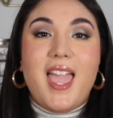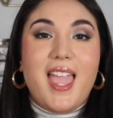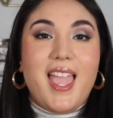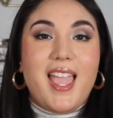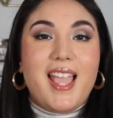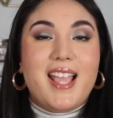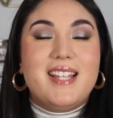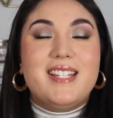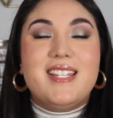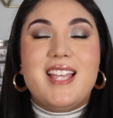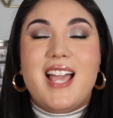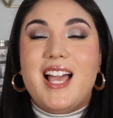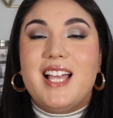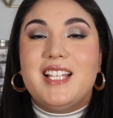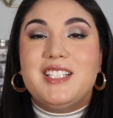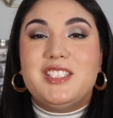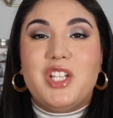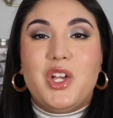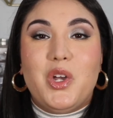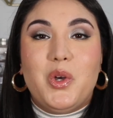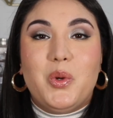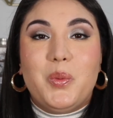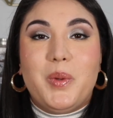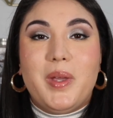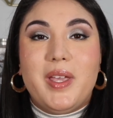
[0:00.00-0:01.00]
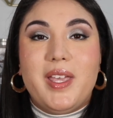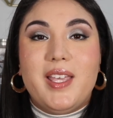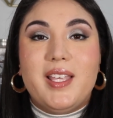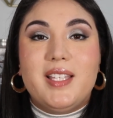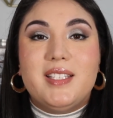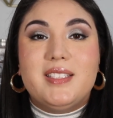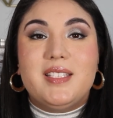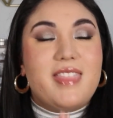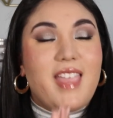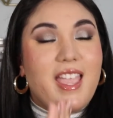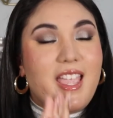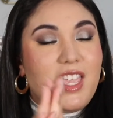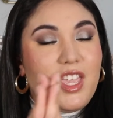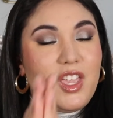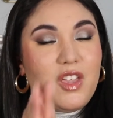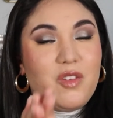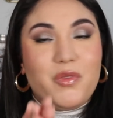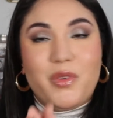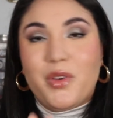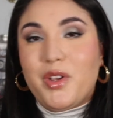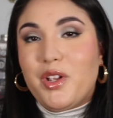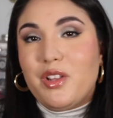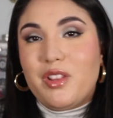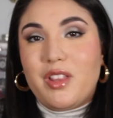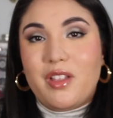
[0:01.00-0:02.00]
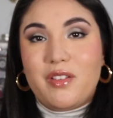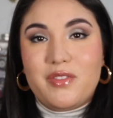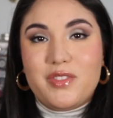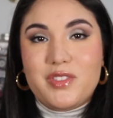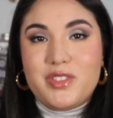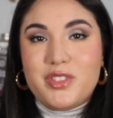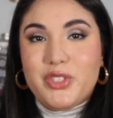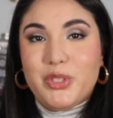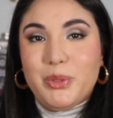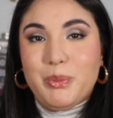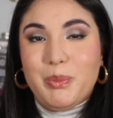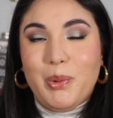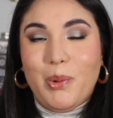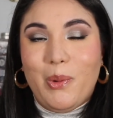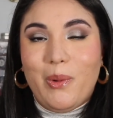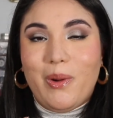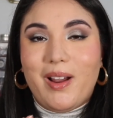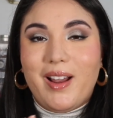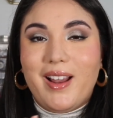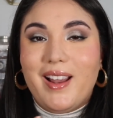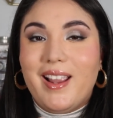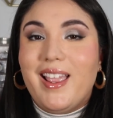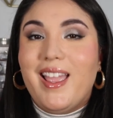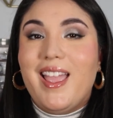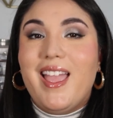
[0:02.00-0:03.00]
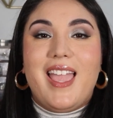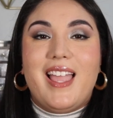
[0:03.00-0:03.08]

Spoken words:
And as always, thank you for your love and support.